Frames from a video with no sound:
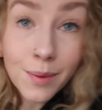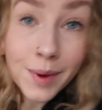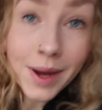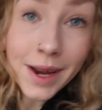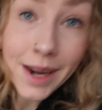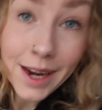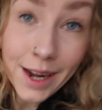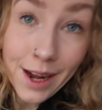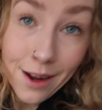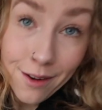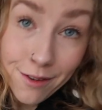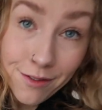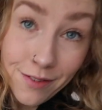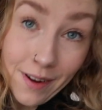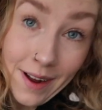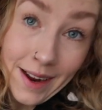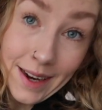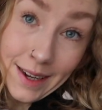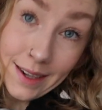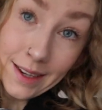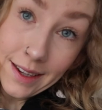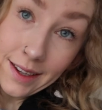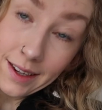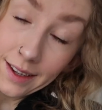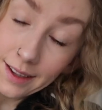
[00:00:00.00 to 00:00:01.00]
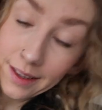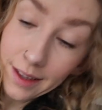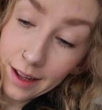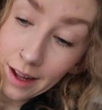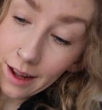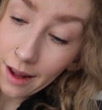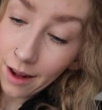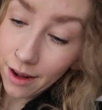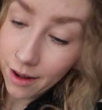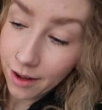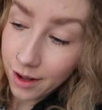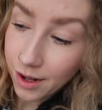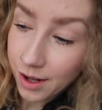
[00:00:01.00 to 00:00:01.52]
we're gonna go find
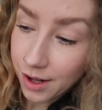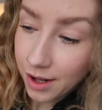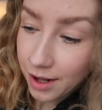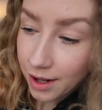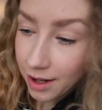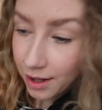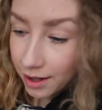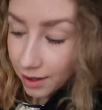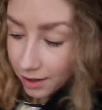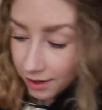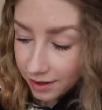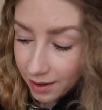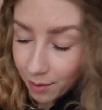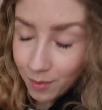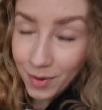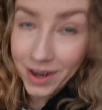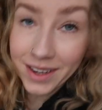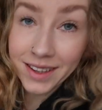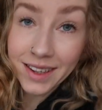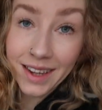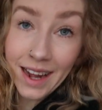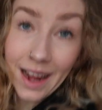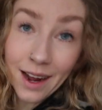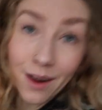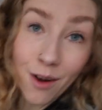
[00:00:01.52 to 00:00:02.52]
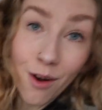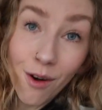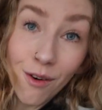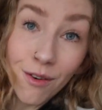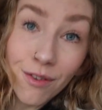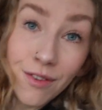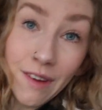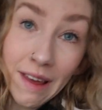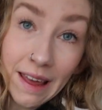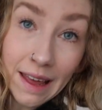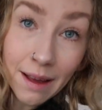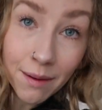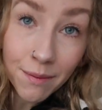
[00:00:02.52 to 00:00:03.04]
somewhere to get
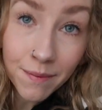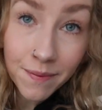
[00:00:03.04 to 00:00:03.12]
coffee.